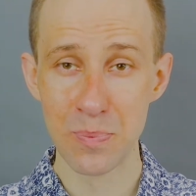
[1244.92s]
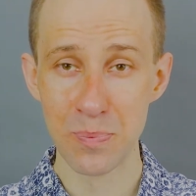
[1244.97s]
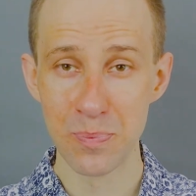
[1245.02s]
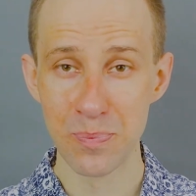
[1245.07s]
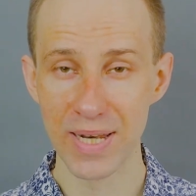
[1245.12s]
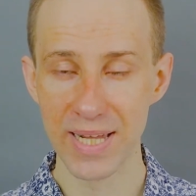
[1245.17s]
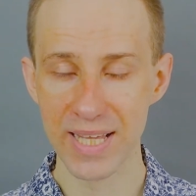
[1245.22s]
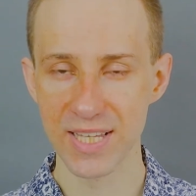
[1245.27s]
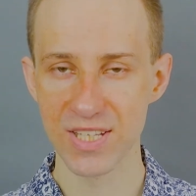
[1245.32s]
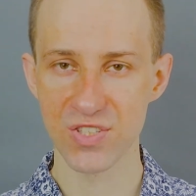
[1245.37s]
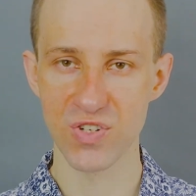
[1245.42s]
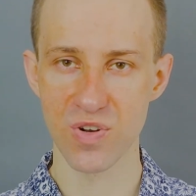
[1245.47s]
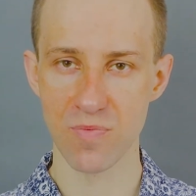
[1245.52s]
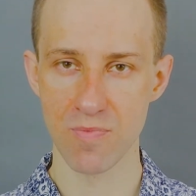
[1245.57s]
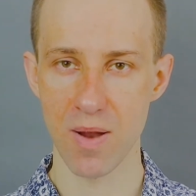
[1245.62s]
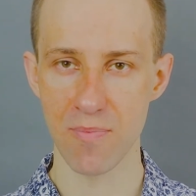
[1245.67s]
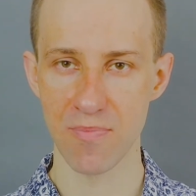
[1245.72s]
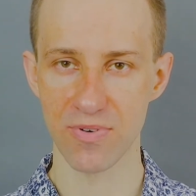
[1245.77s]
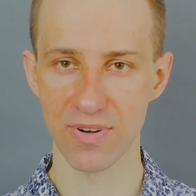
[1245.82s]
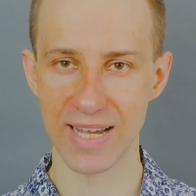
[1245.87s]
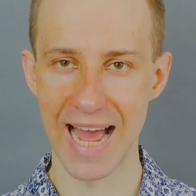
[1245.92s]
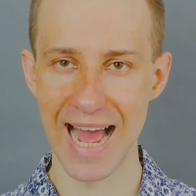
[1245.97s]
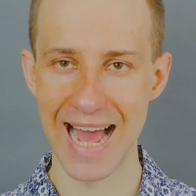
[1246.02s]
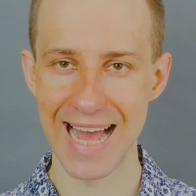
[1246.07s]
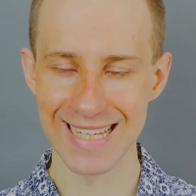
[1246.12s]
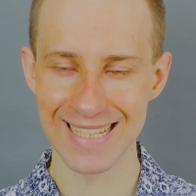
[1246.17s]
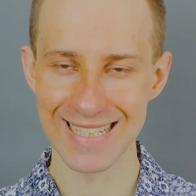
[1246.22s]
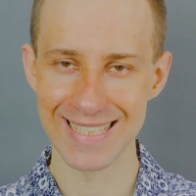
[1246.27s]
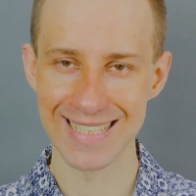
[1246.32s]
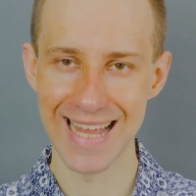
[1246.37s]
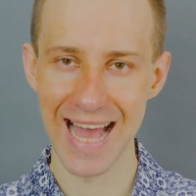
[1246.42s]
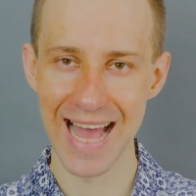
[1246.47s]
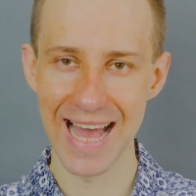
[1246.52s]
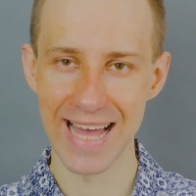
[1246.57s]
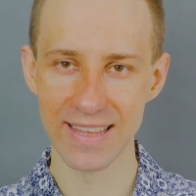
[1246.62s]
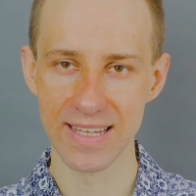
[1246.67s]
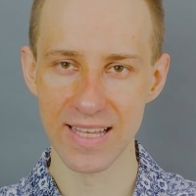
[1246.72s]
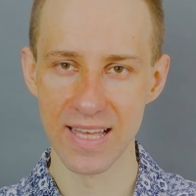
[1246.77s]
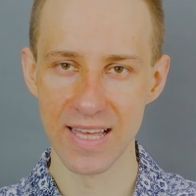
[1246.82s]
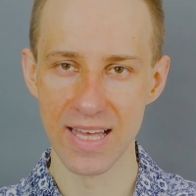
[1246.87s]
Please remember, guys,
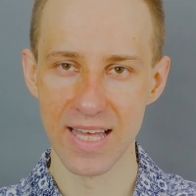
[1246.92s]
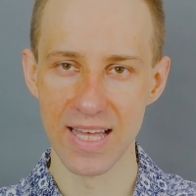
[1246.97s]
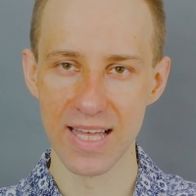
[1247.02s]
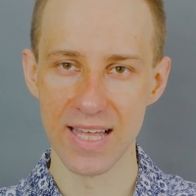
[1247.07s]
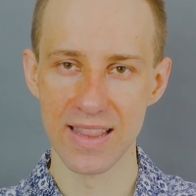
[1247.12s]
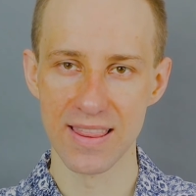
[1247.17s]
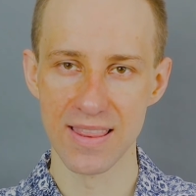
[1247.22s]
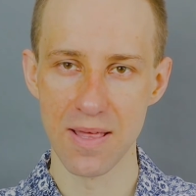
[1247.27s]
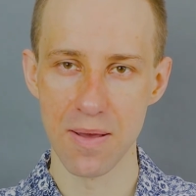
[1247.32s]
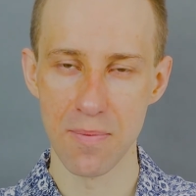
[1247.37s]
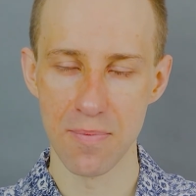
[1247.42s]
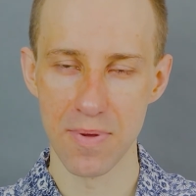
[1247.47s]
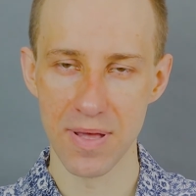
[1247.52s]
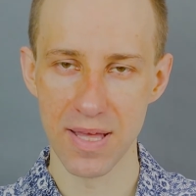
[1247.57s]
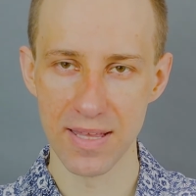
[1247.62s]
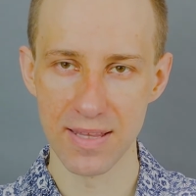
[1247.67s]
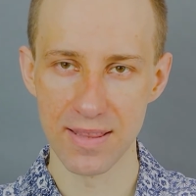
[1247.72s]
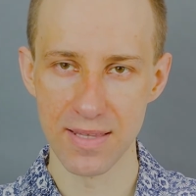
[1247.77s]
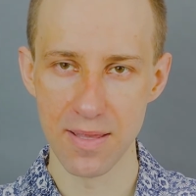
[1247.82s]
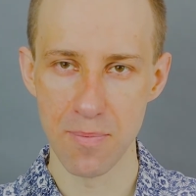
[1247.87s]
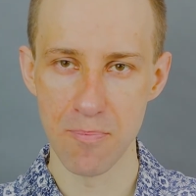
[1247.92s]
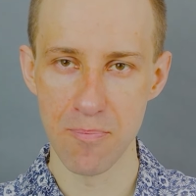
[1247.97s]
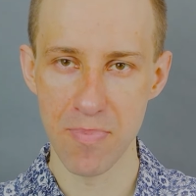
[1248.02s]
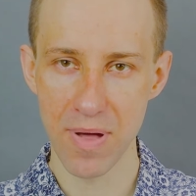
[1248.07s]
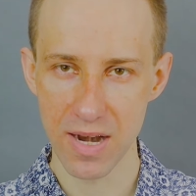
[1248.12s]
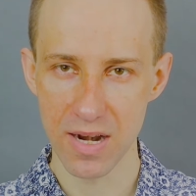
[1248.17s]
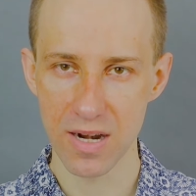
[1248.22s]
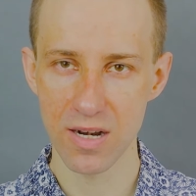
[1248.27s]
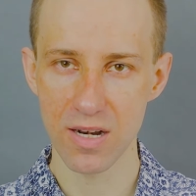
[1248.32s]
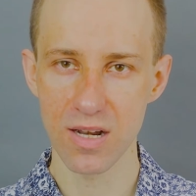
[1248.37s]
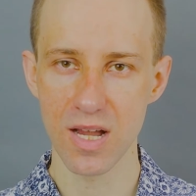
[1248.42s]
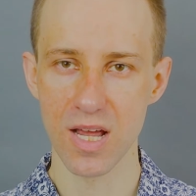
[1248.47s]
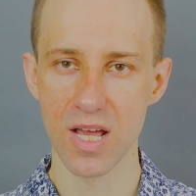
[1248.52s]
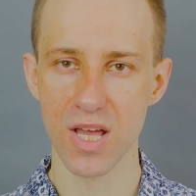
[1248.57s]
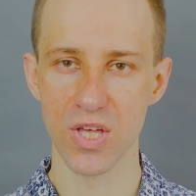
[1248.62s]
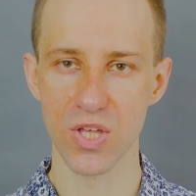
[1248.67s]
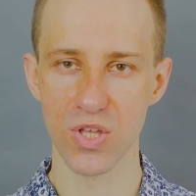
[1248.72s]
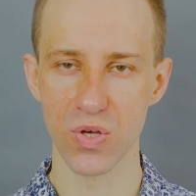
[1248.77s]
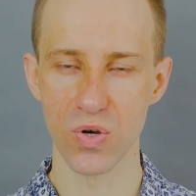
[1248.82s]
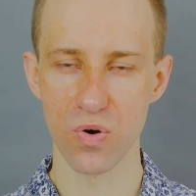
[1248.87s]
that the better
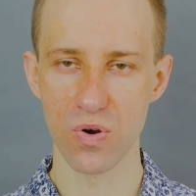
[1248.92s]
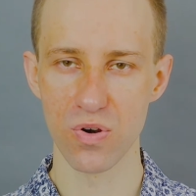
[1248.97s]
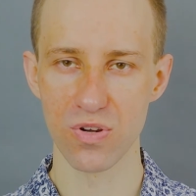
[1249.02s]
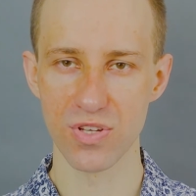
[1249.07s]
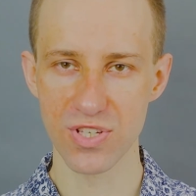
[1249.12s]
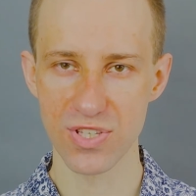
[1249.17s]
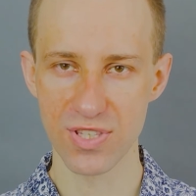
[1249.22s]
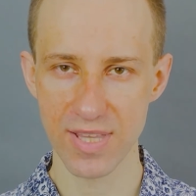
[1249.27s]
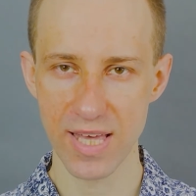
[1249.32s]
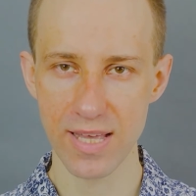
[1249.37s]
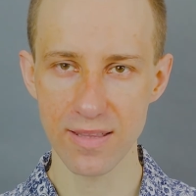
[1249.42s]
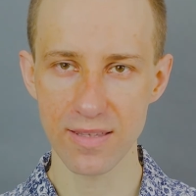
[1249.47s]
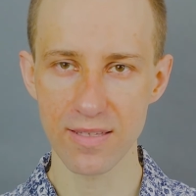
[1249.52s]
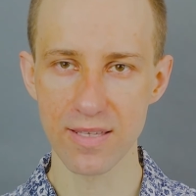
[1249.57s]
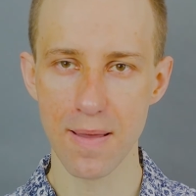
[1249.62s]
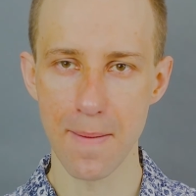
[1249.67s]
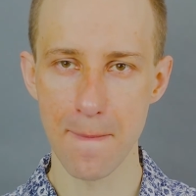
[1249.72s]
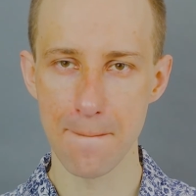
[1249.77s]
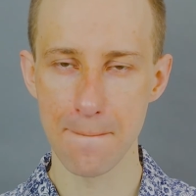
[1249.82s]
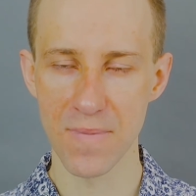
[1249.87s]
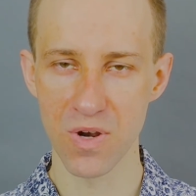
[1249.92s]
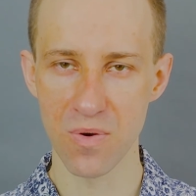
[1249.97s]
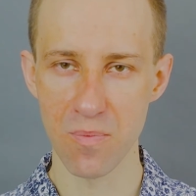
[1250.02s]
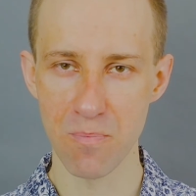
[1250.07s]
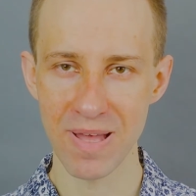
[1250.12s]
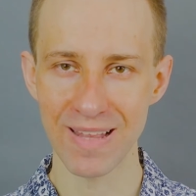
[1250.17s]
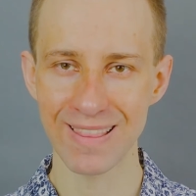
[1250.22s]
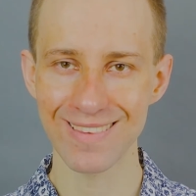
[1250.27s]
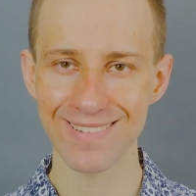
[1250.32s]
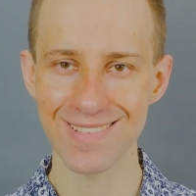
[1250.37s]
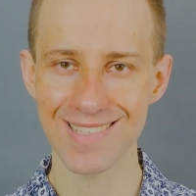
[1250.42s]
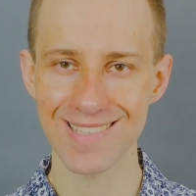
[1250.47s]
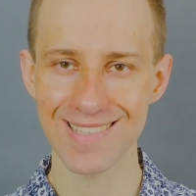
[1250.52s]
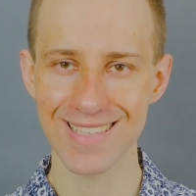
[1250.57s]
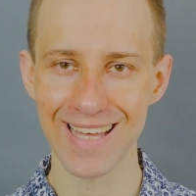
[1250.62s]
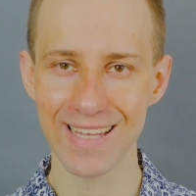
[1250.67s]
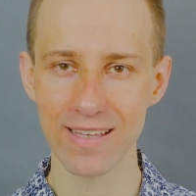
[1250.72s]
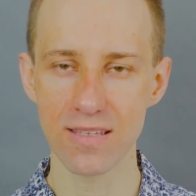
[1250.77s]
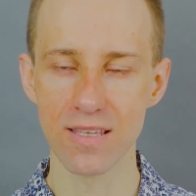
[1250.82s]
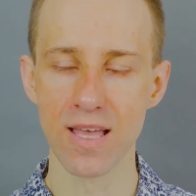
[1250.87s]
your state, your mental
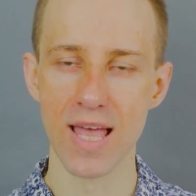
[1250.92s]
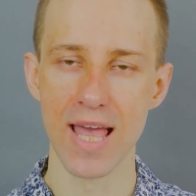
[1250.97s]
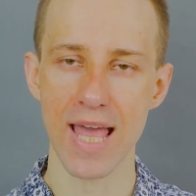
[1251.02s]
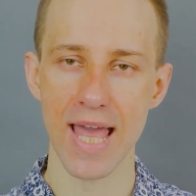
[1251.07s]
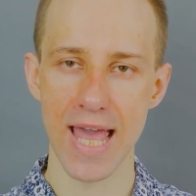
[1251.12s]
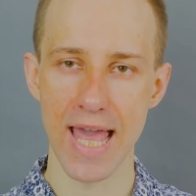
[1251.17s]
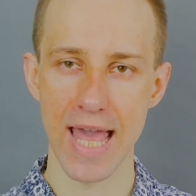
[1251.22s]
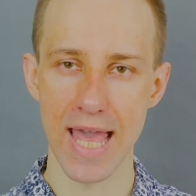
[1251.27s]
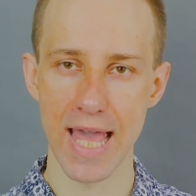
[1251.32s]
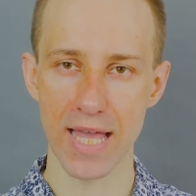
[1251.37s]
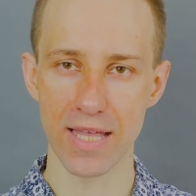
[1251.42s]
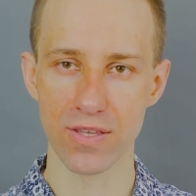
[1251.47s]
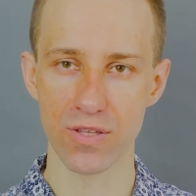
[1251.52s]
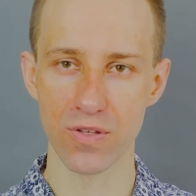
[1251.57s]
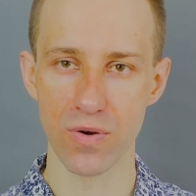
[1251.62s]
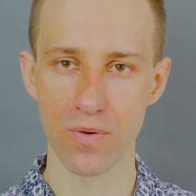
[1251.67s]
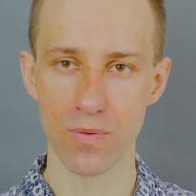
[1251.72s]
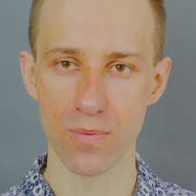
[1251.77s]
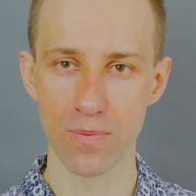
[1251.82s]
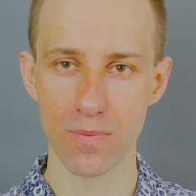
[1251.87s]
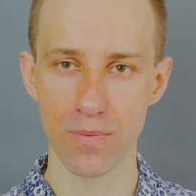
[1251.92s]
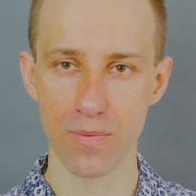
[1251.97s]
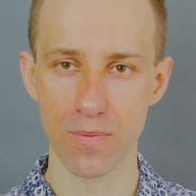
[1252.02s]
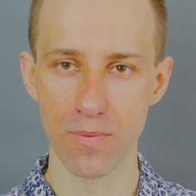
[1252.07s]
state, and your